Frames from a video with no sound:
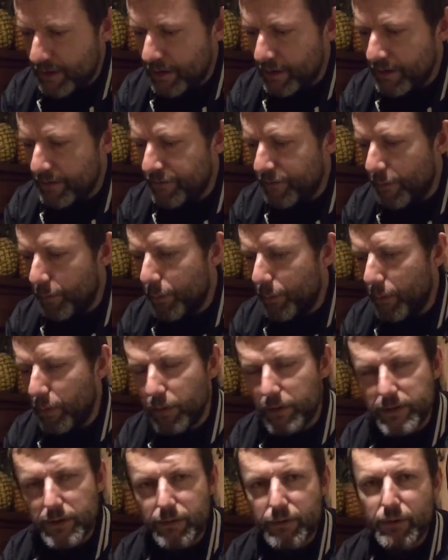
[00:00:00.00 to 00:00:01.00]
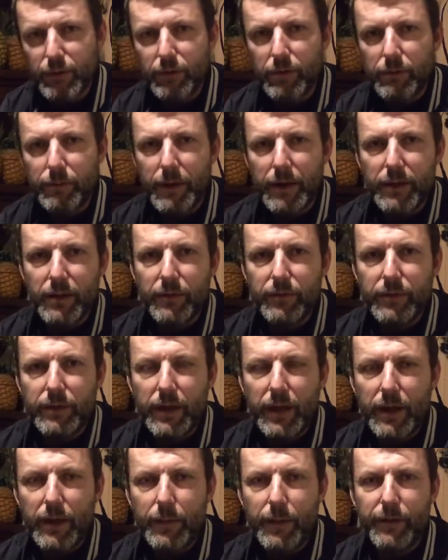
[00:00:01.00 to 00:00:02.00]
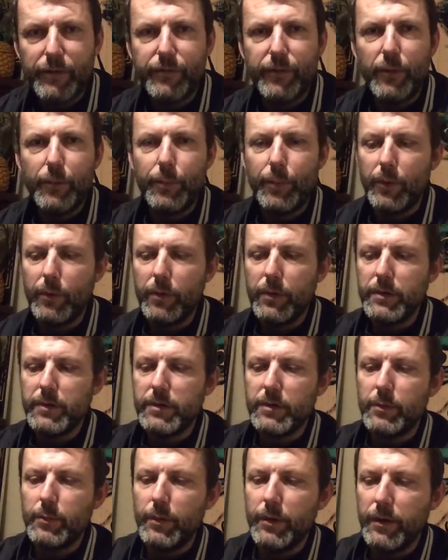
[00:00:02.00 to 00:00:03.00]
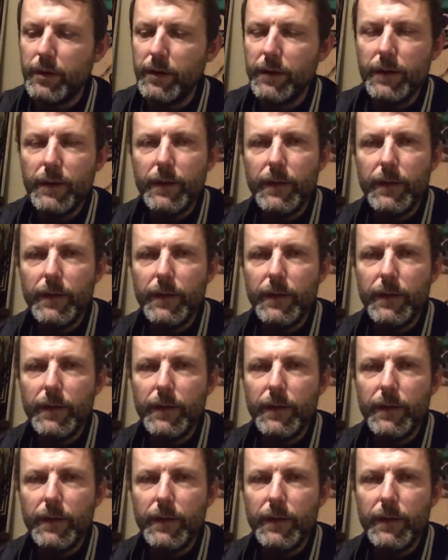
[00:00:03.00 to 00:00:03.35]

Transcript: These footballers, I was talking about the other day about footballers who were